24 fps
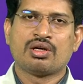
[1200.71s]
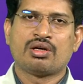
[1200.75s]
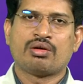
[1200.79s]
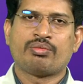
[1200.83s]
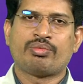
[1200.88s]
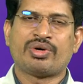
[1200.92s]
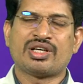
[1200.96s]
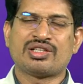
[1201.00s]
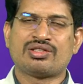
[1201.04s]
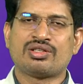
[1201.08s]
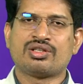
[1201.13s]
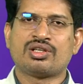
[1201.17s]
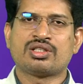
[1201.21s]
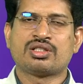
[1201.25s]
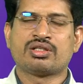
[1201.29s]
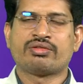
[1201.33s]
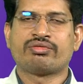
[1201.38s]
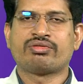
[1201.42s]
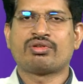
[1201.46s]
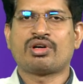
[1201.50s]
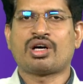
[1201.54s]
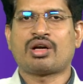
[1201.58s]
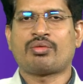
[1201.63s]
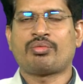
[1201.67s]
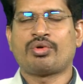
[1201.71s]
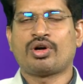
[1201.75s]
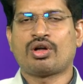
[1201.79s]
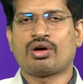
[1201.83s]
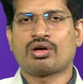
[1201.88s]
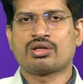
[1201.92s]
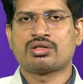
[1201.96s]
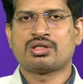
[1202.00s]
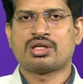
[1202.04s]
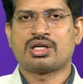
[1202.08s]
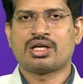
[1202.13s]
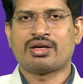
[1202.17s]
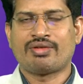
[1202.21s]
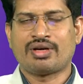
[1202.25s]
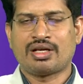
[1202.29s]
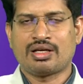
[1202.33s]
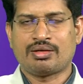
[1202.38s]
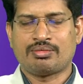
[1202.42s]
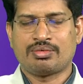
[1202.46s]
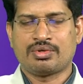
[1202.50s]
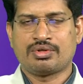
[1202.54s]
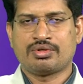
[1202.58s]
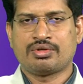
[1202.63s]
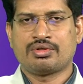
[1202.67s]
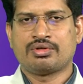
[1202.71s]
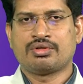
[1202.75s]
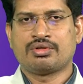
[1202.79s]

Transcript: percentage of carbon dioxide available